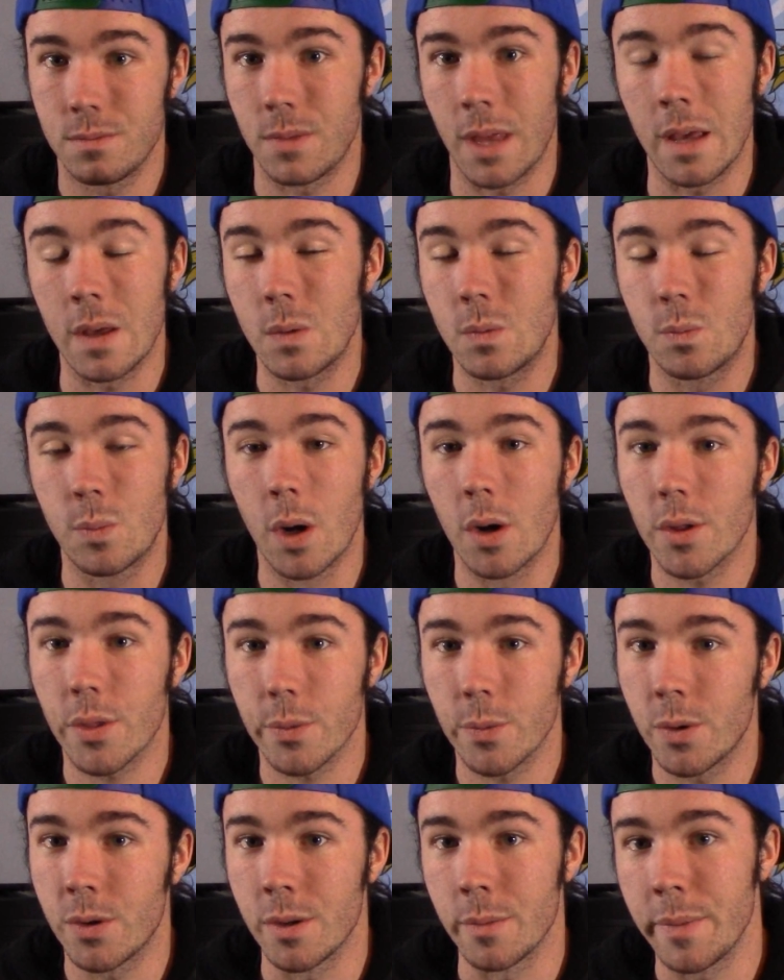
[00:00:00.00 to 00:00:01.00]
They
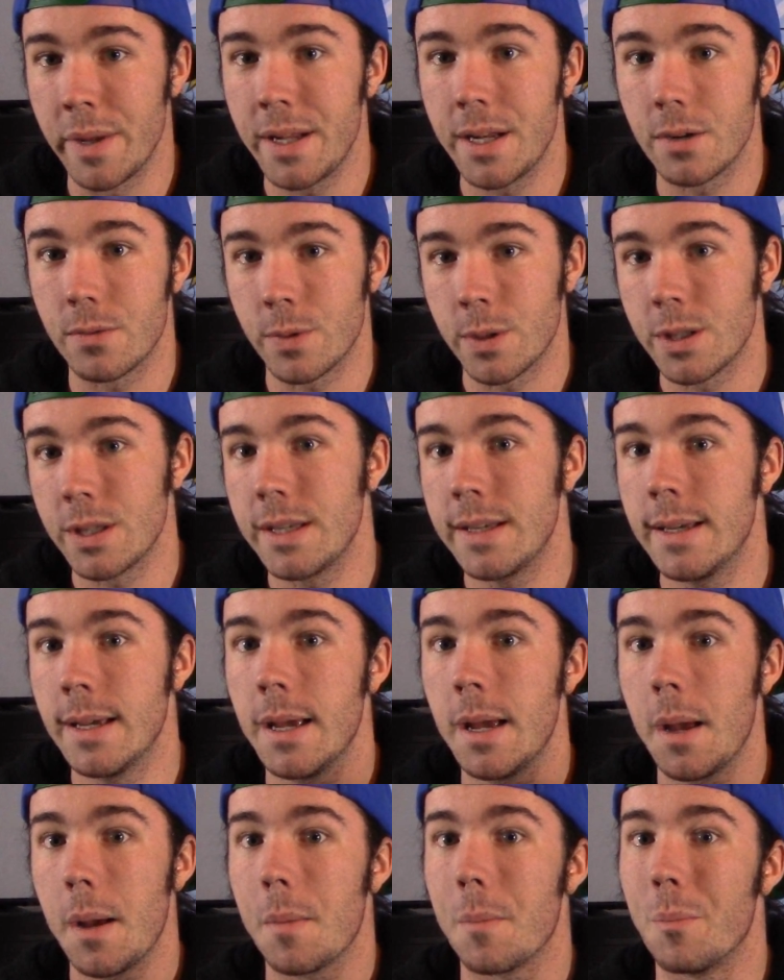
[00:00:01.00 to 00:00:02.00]
both won't admit it, really,
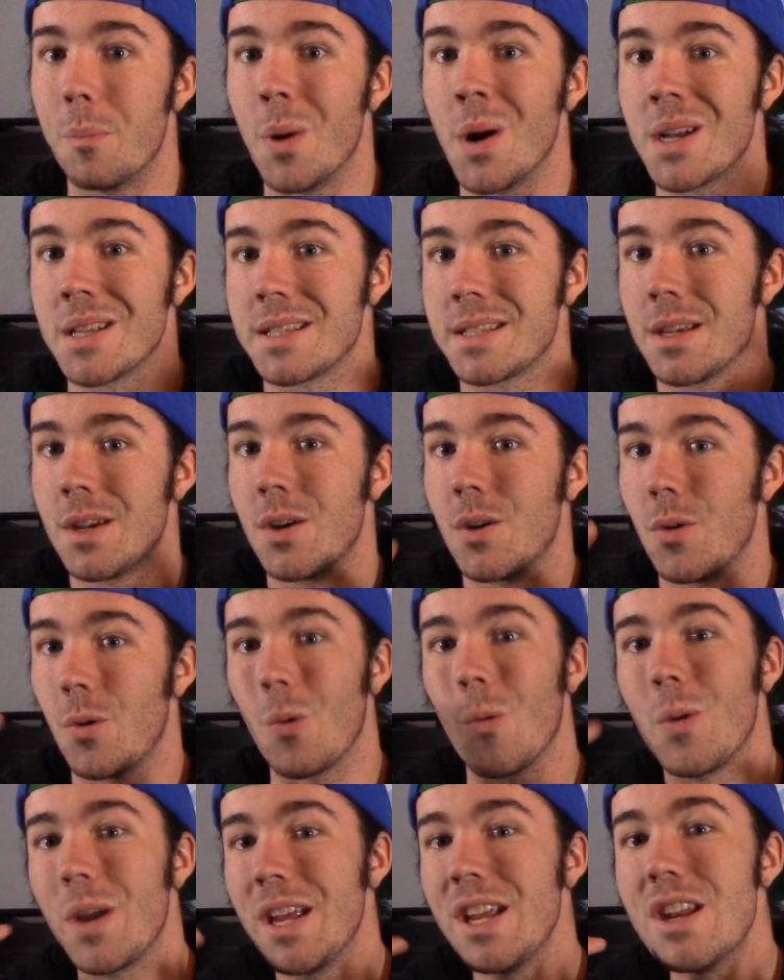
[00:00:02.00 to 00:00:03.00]
but
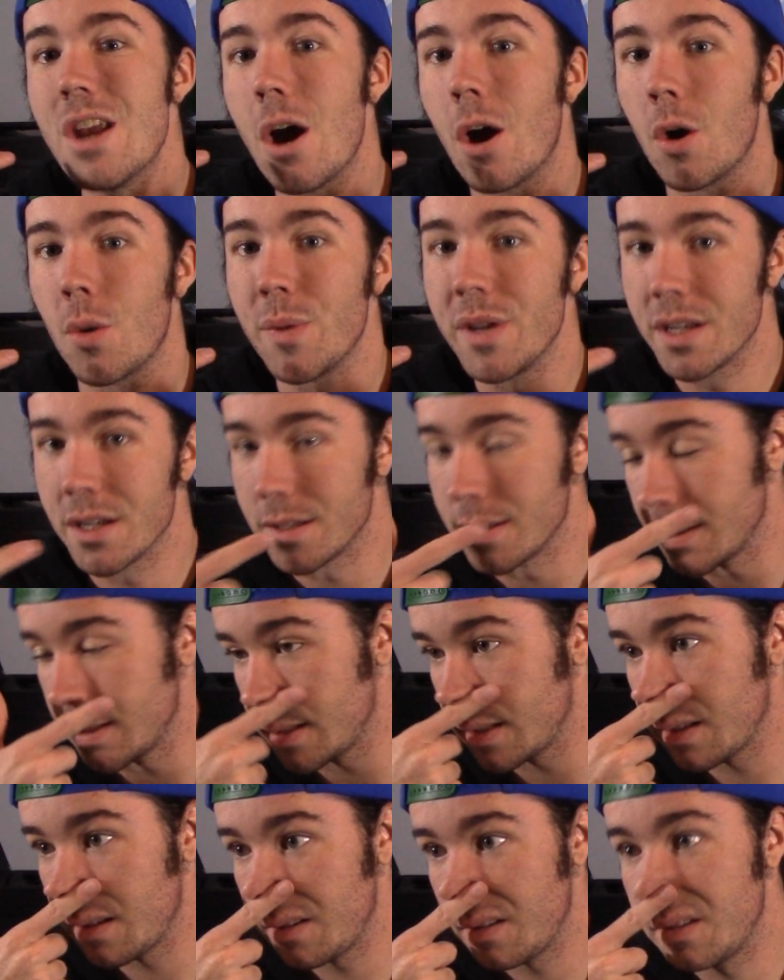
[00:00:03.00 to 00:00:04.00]
we know,
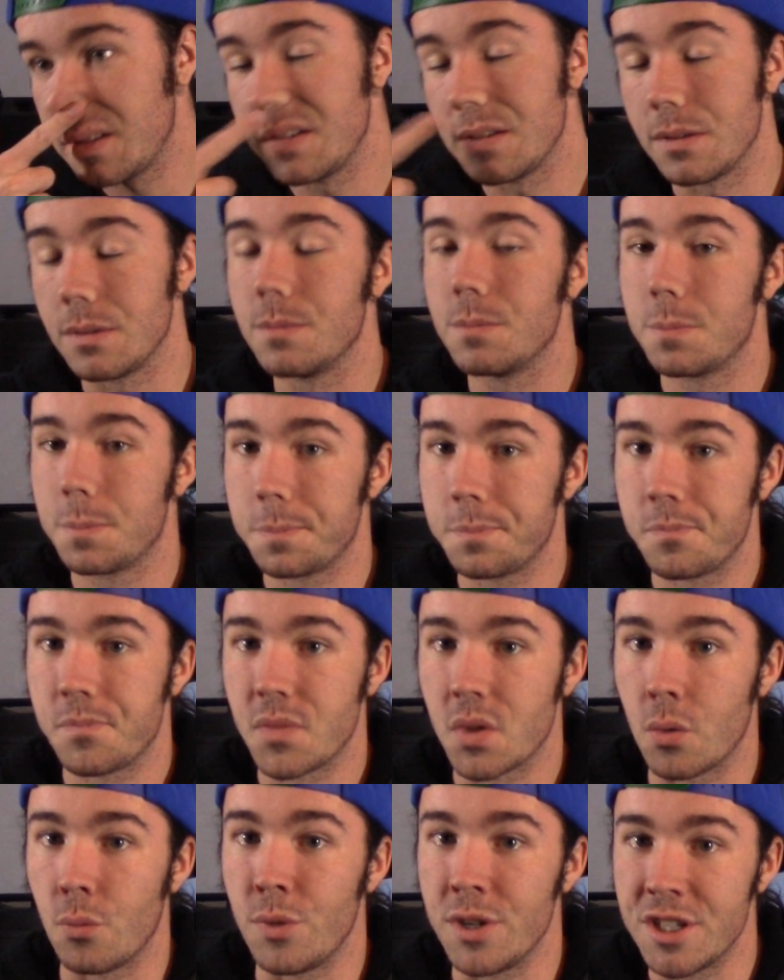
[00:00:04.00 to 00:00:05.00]
because
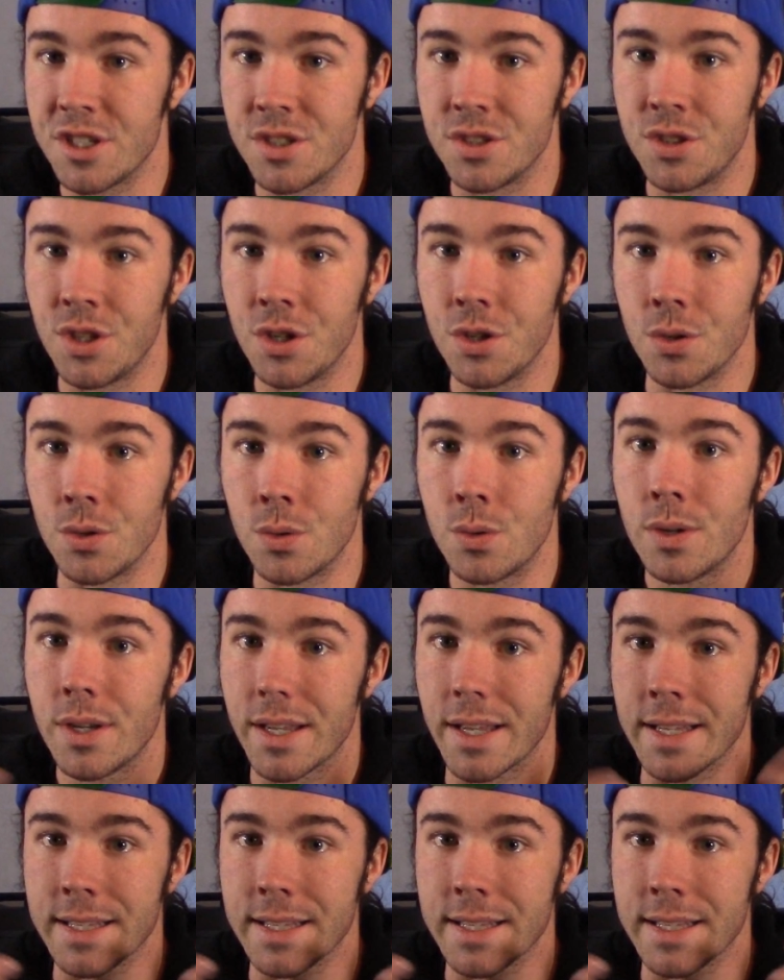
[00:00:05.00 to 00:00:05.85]
we just do.